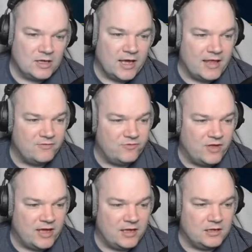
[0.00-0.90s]
and
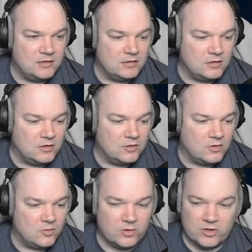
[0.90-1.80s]
then
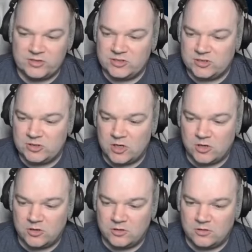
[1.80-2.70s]
we're going to
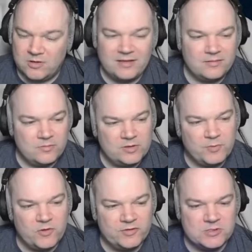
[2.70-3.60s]
start. Uh, let's
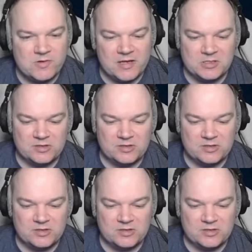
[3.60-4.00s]
pull the two ancients